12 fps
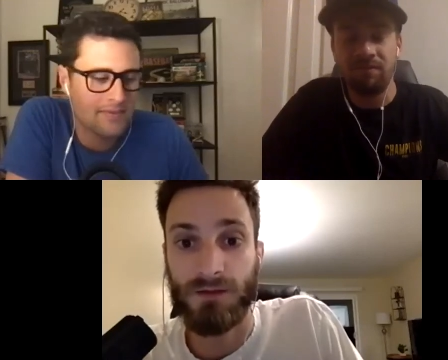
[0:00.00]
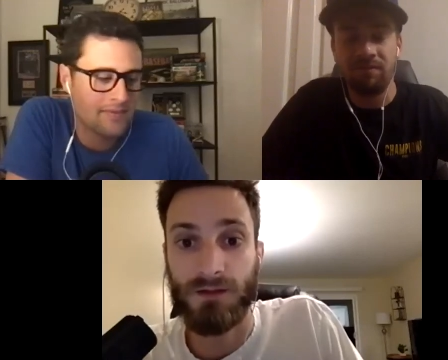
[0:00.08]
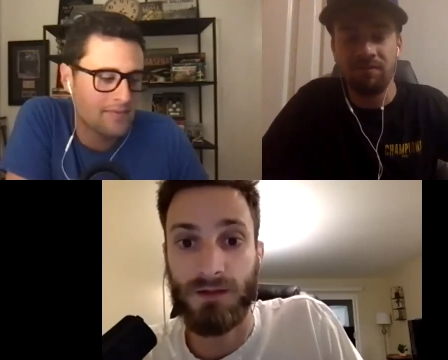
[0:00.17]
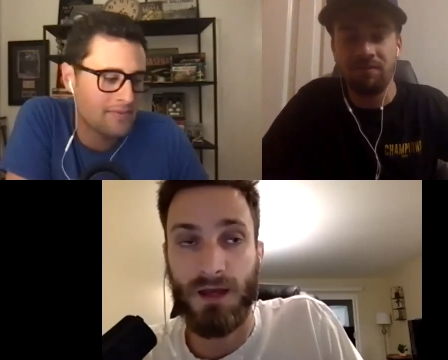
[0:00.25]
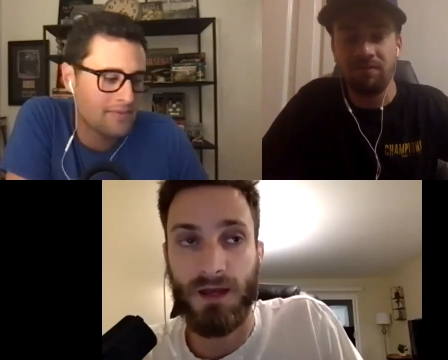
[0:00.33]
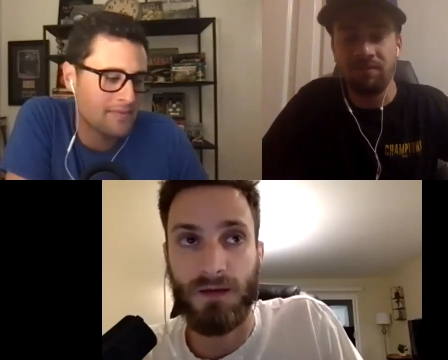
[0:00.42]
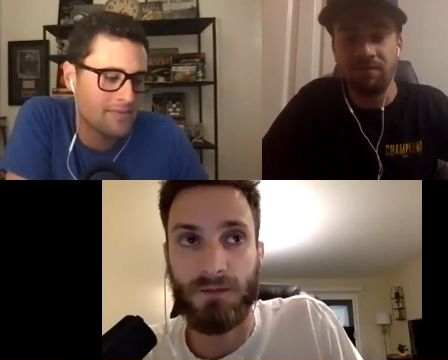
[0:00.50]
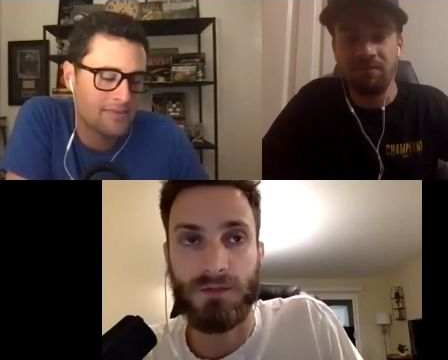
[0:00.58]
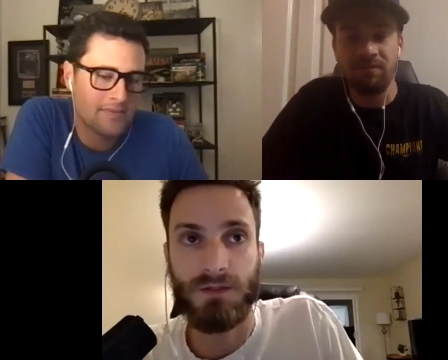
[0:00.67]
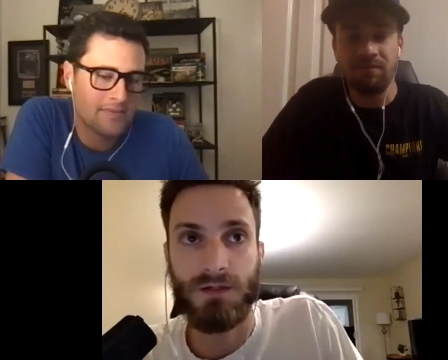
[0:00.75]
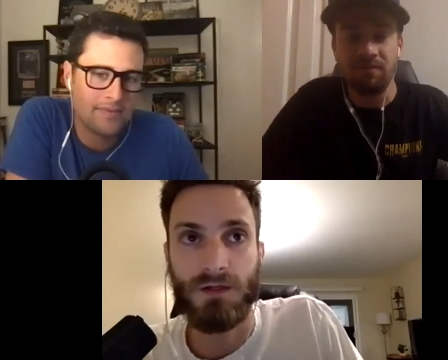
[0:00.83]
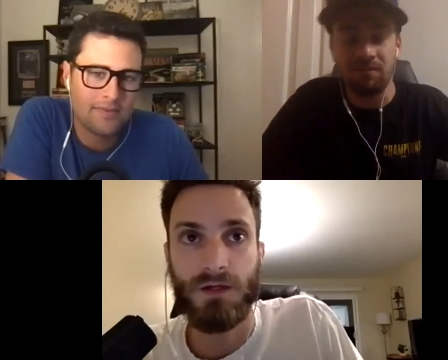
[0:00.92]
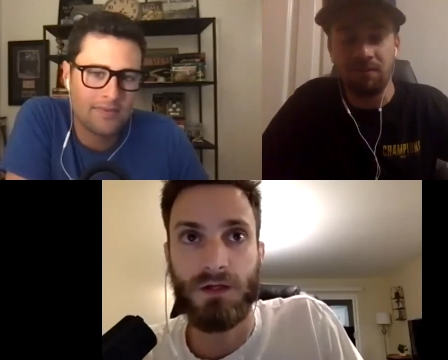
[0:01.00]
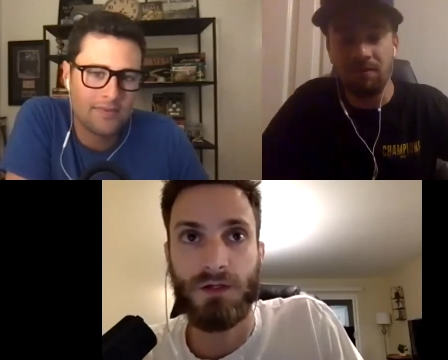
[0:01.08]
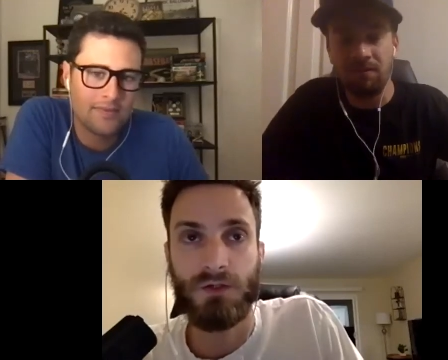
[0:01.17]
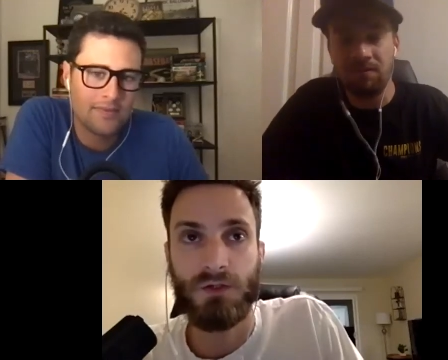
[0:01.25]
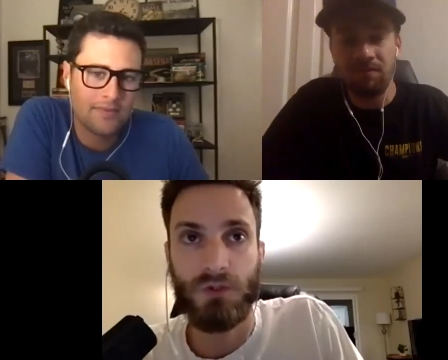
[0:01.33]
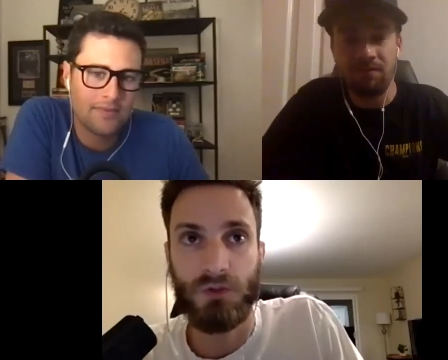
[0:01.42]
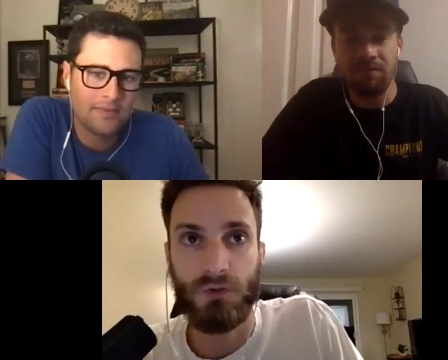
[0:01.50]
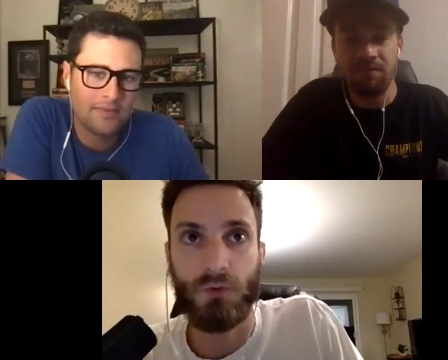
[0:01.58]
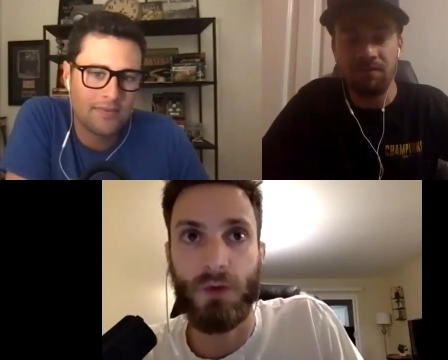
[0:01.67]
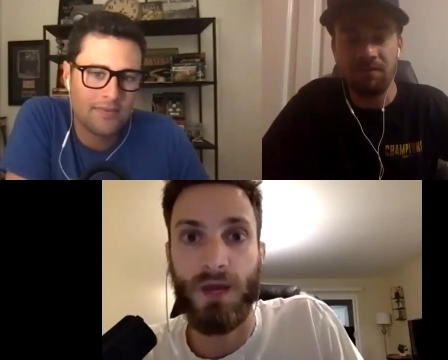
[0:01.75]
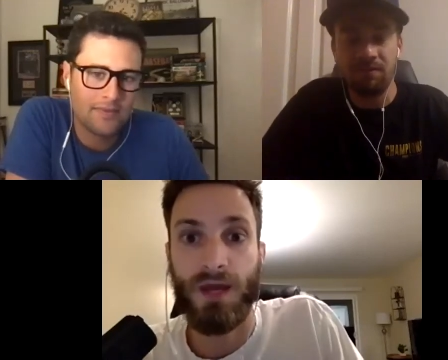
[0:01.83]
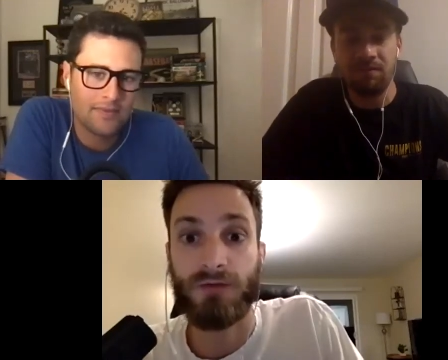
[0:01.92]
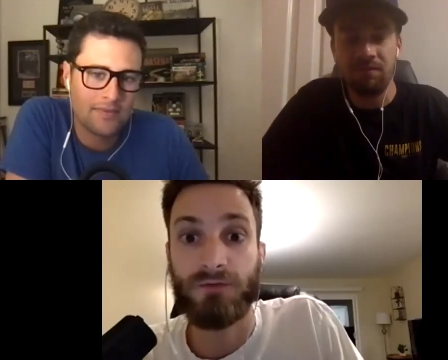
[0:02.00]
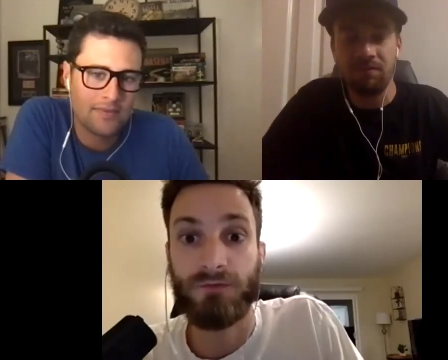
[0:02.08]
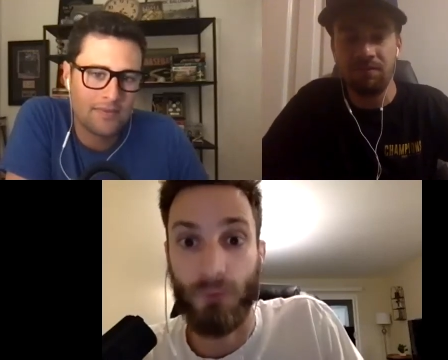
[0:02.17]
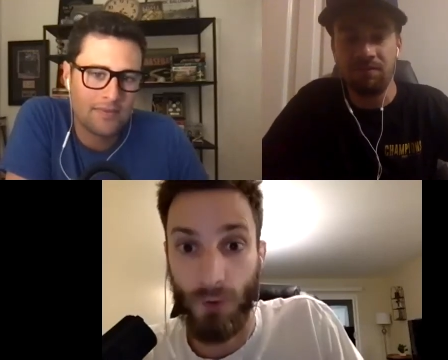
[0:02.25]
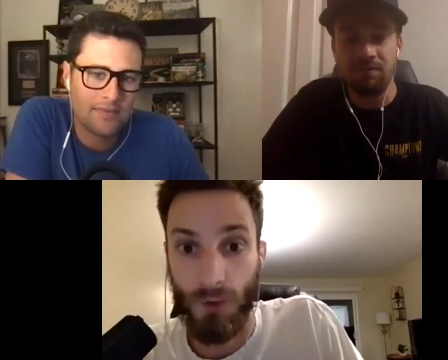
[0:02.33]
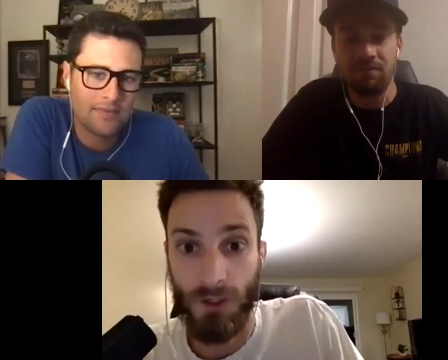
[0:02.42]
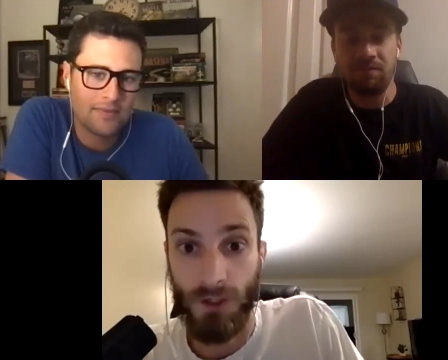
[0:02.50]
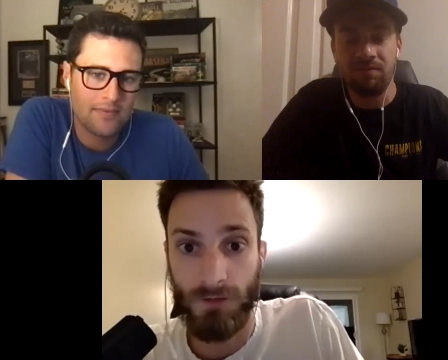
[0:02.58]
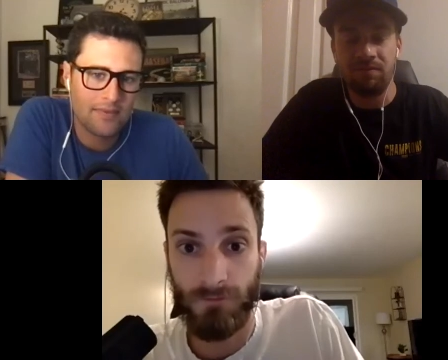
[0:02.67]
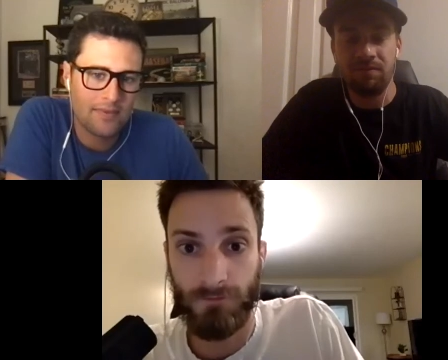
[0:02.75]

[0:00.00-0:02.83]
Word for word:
Speaker 1: games two and four,